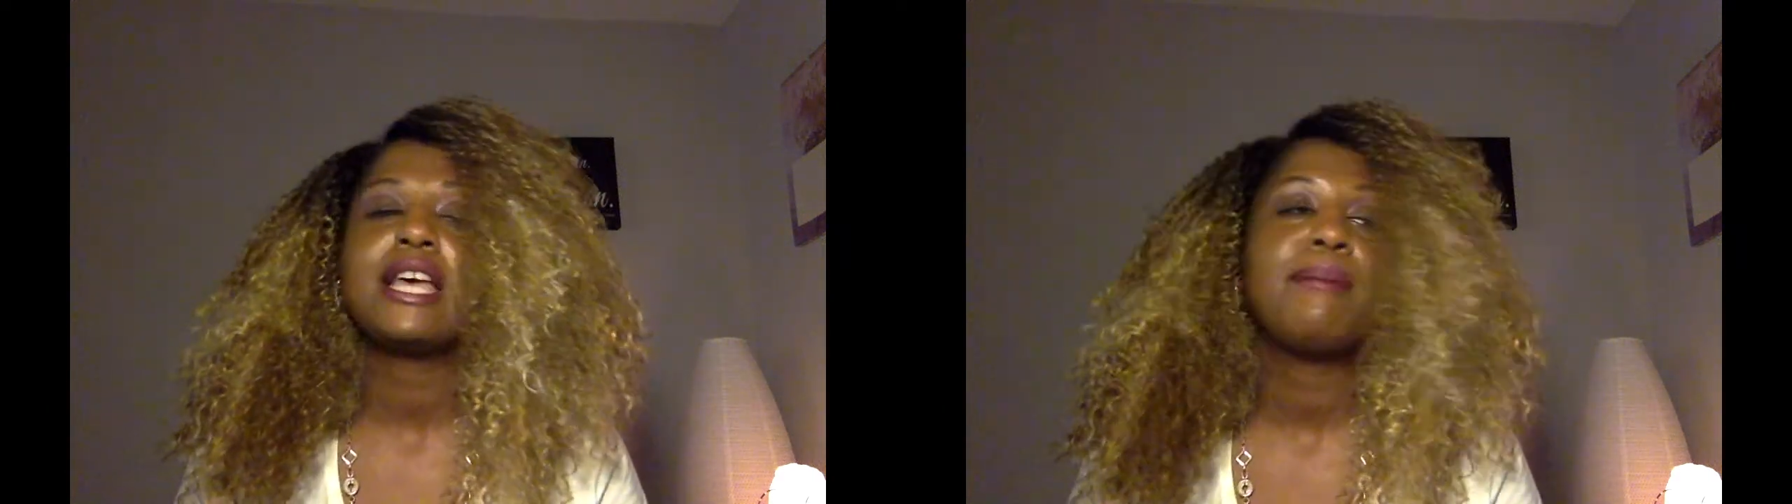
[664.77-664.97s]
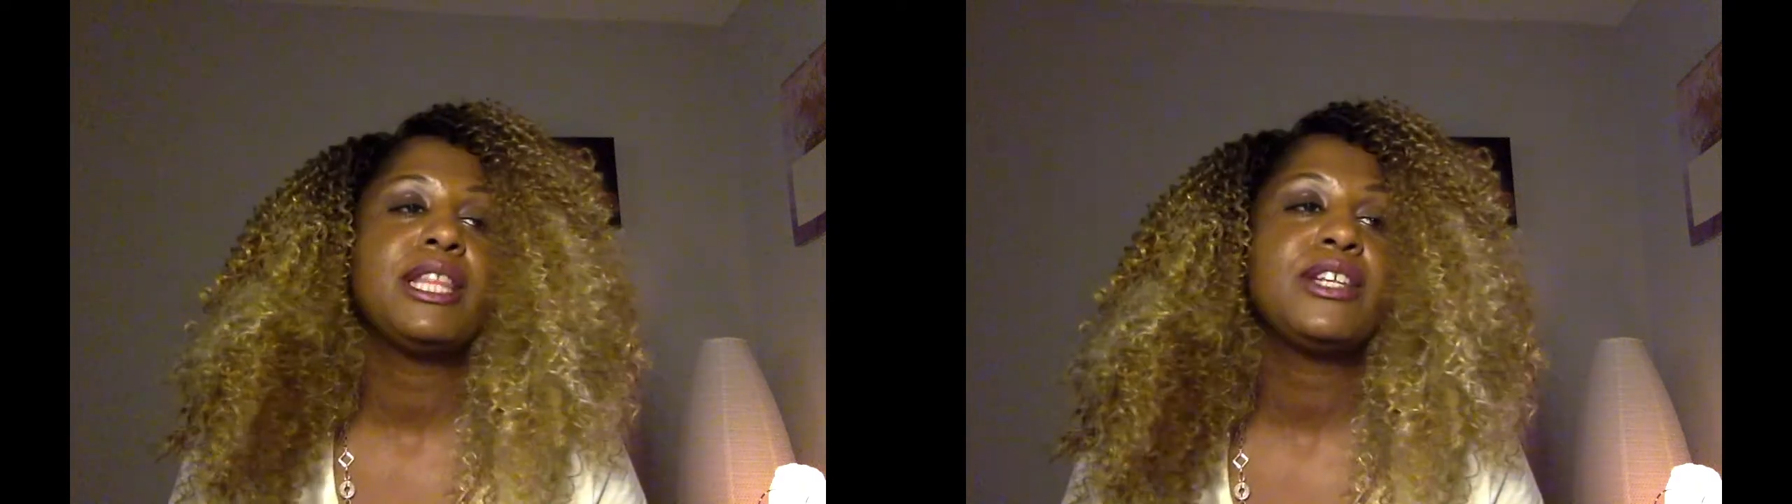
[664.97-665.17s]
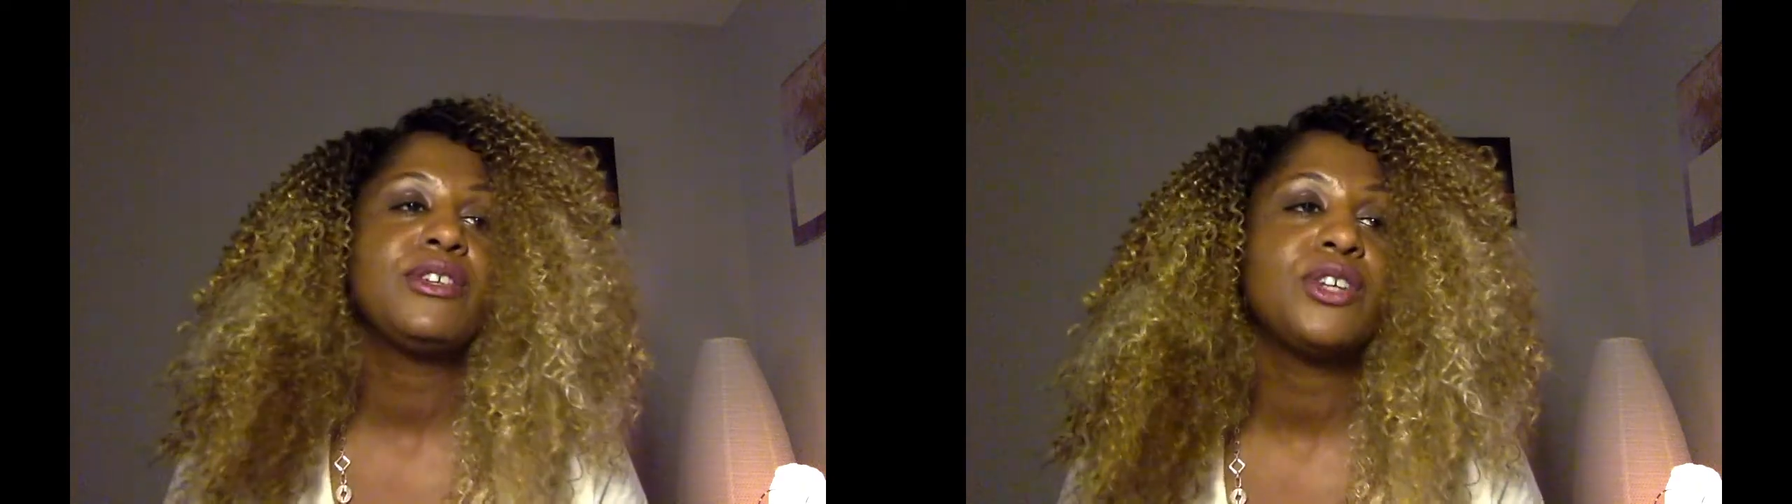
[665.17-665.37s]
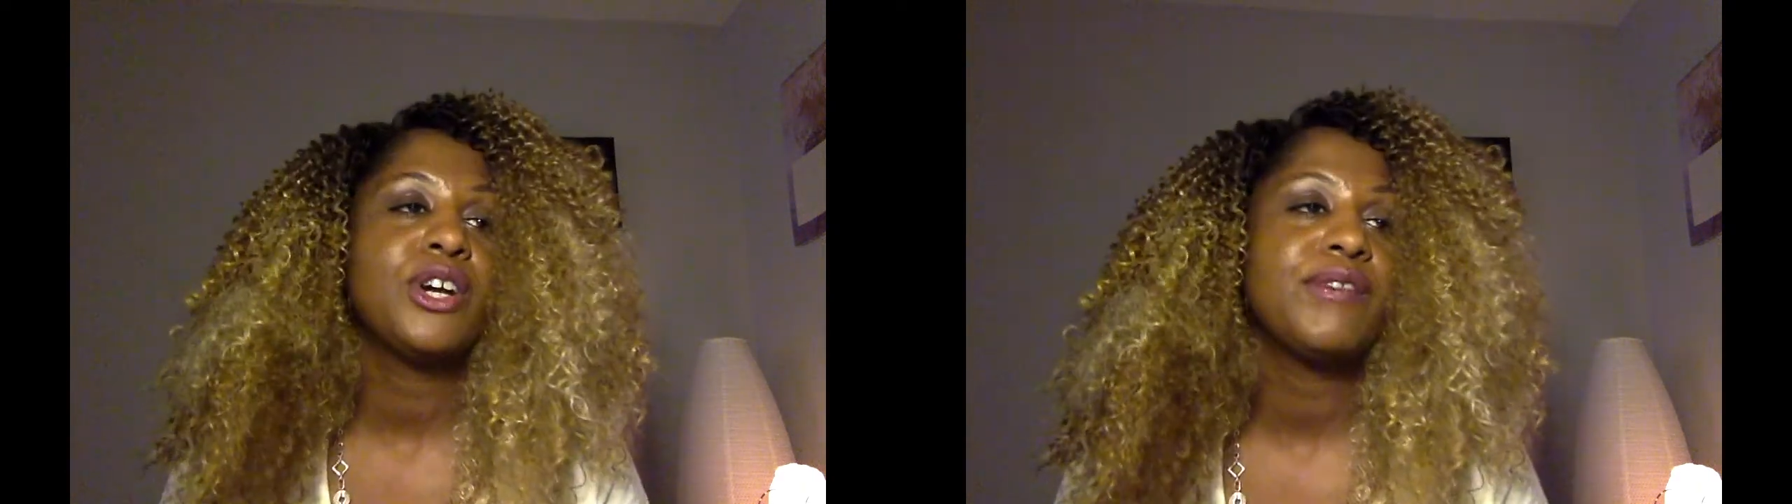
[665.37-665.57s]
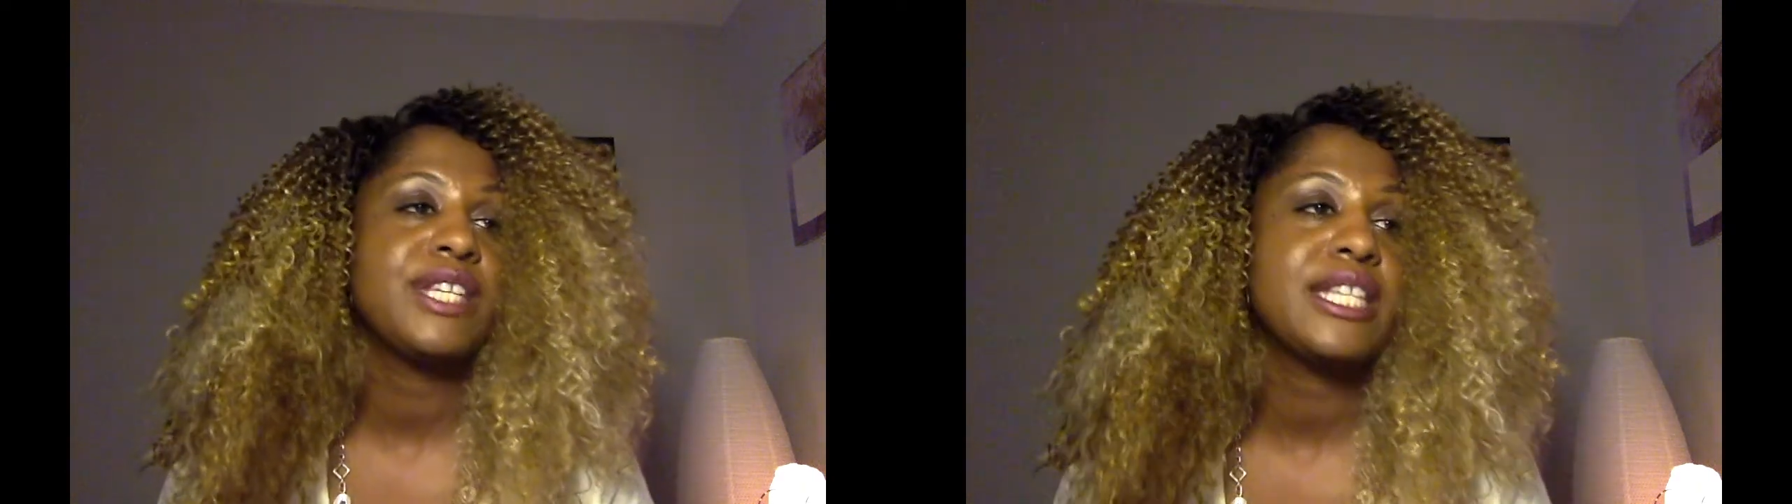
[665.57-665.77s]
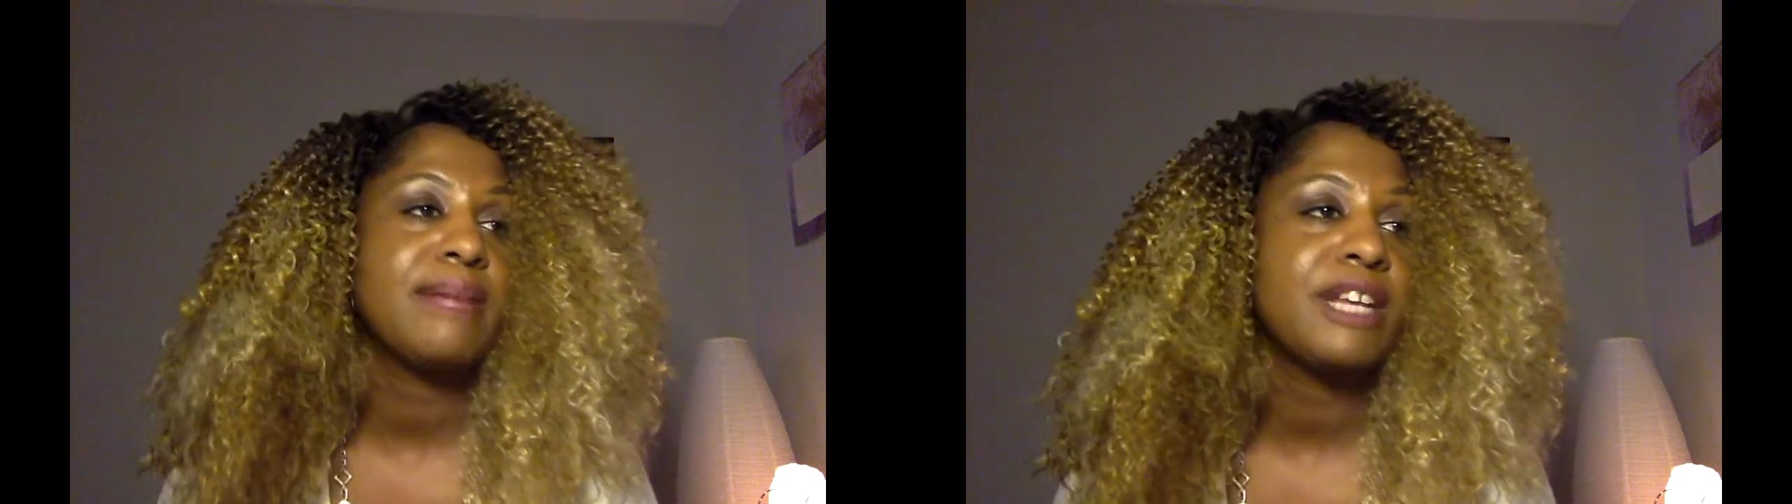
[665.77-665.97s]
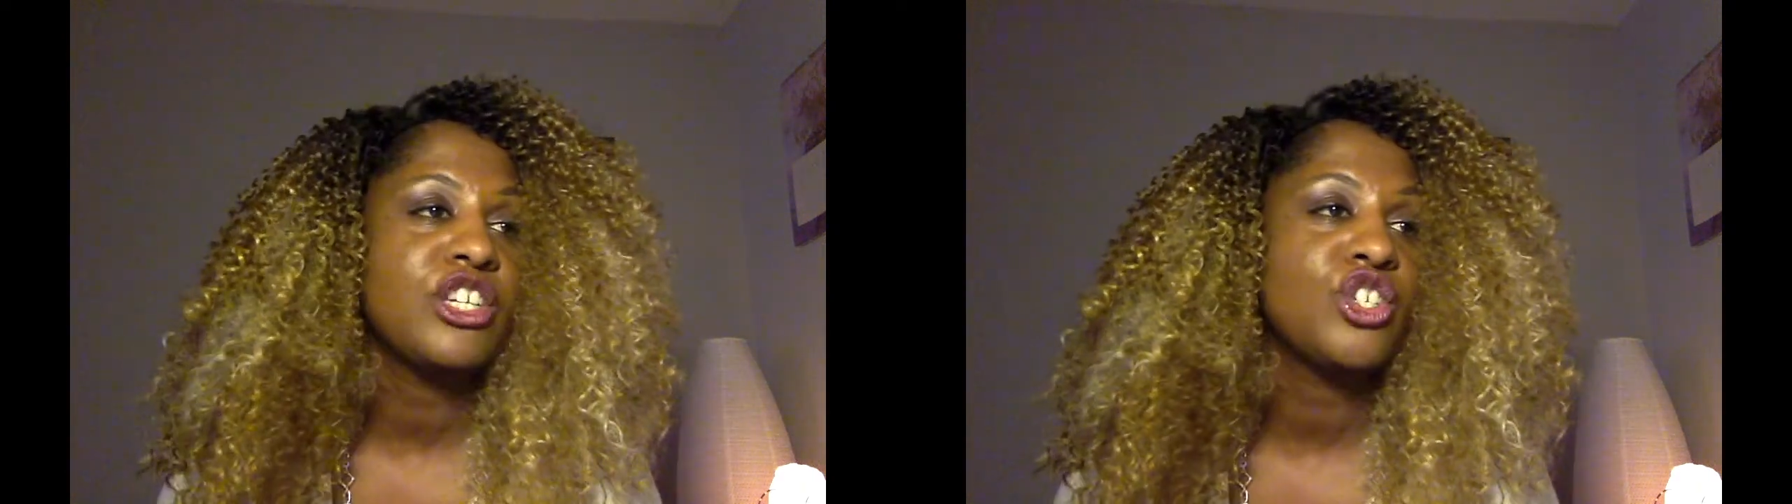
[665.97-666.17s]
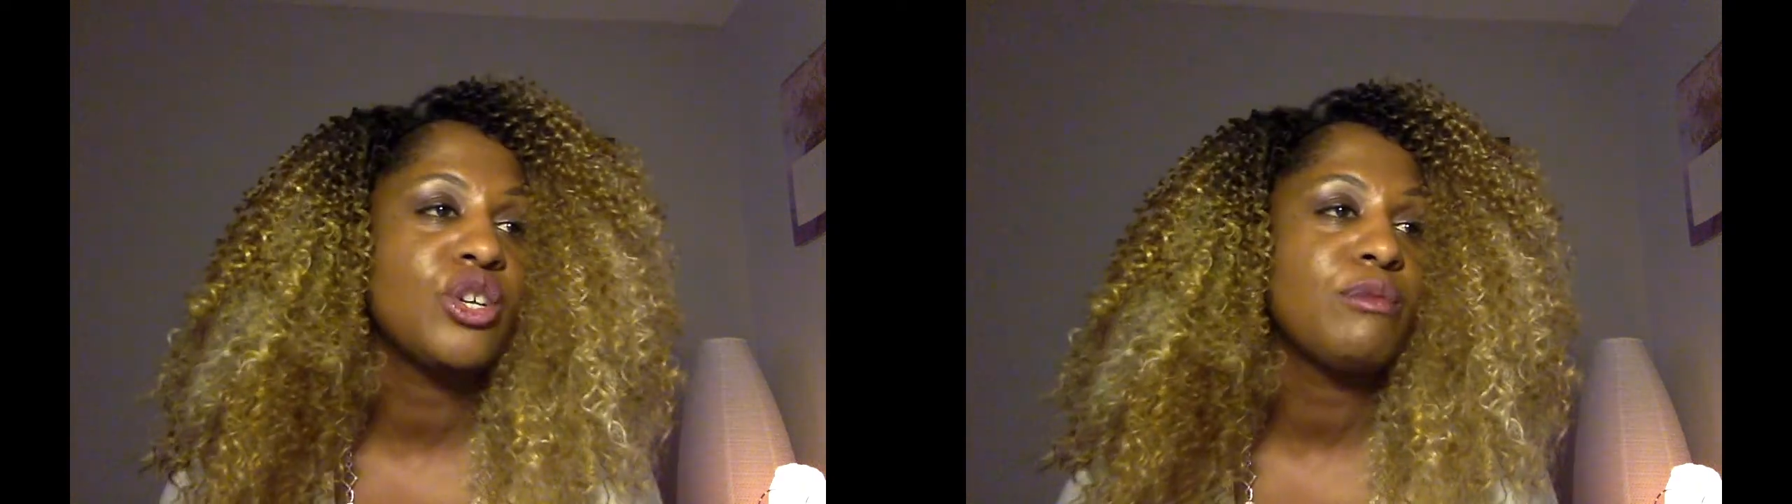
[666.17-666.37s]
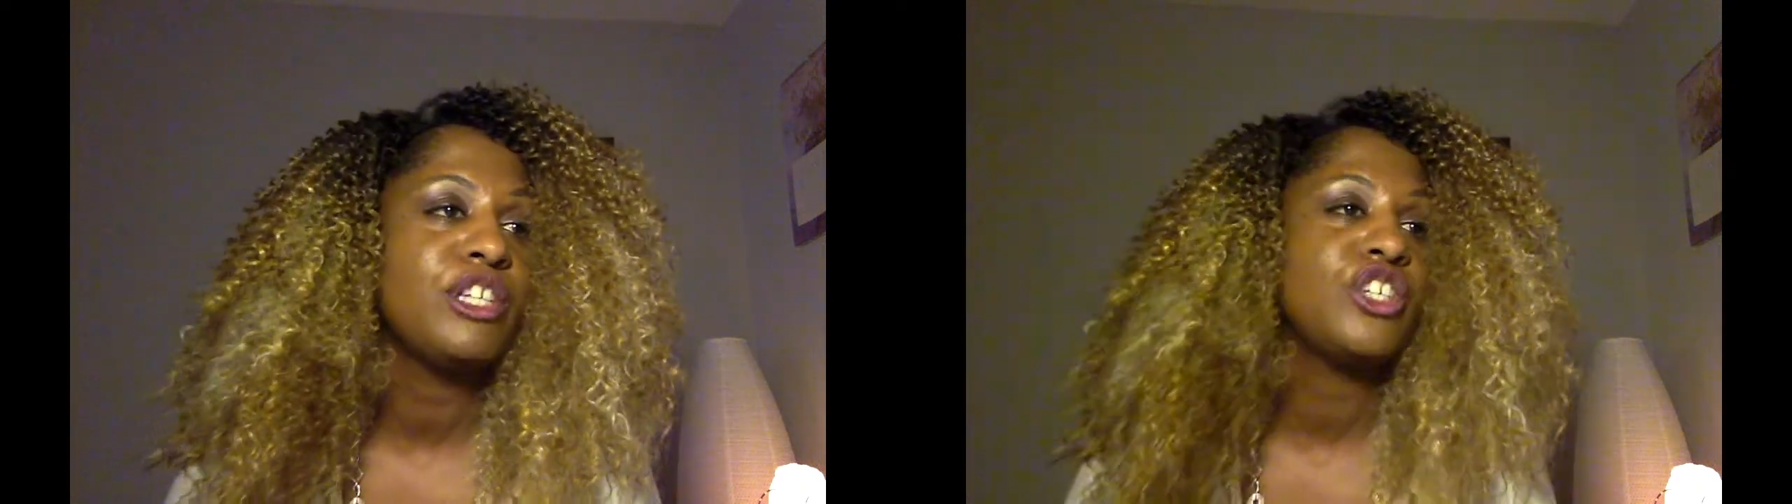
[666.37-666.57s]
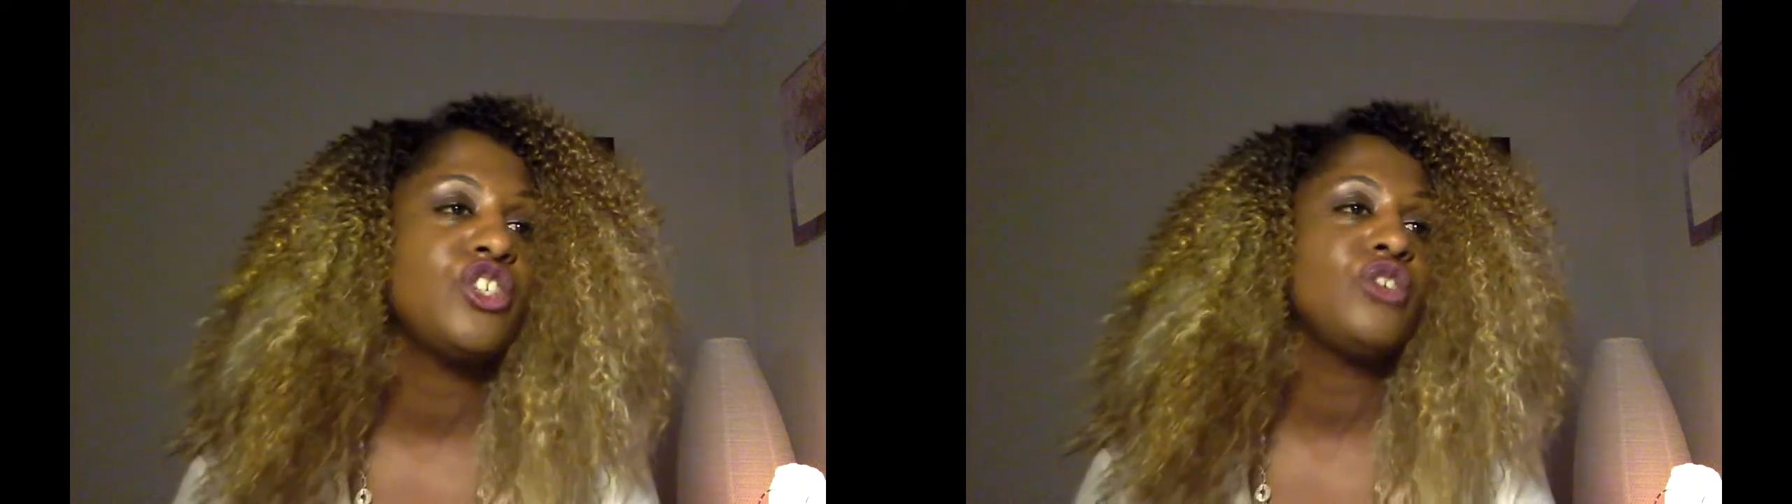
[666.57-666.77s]
I'm a little nervous. I'm not sure
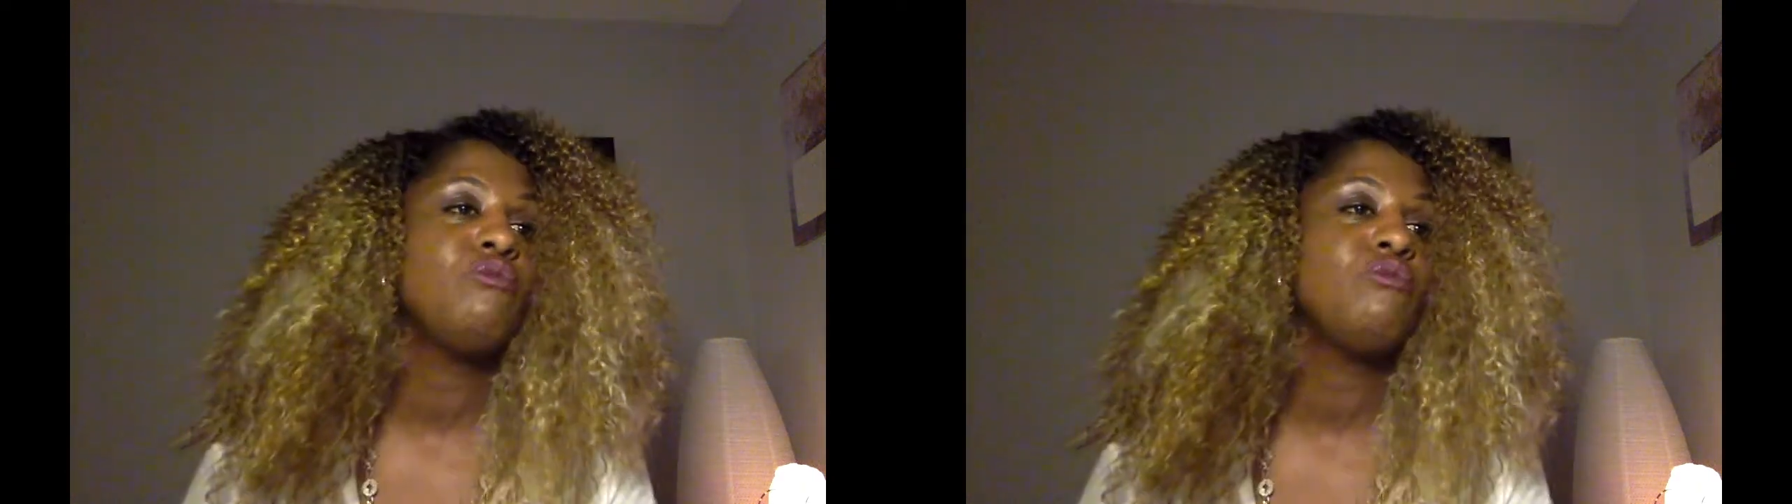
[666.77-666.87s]
what to do.